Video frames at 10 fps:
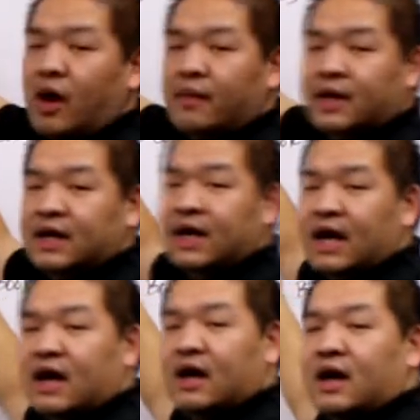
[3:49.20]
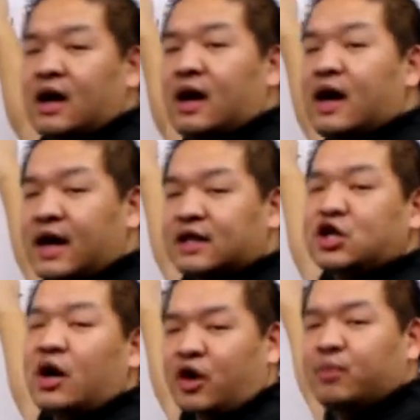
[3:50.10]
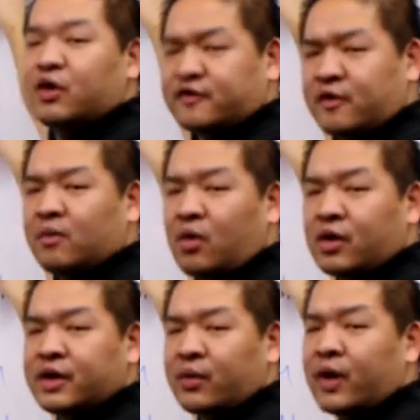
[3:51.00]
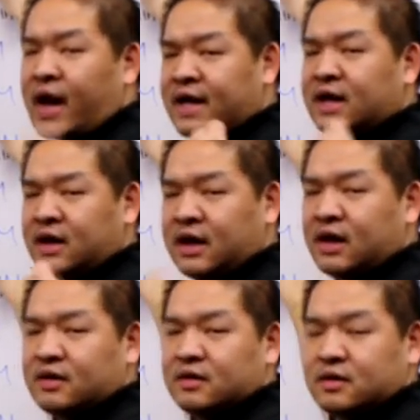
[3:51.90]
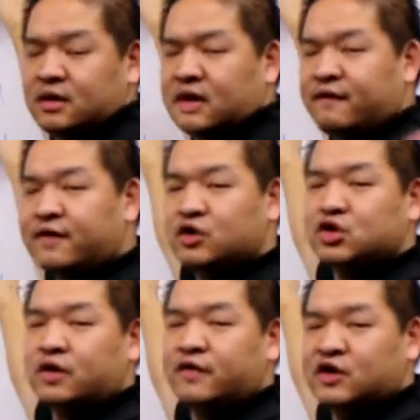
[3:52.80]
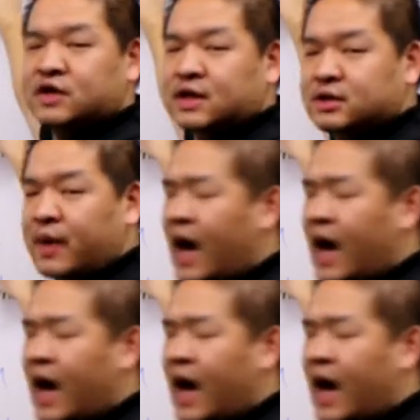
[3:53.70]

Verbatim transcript: So I'm going to get, it's on our books for more than what I can get in the future of using this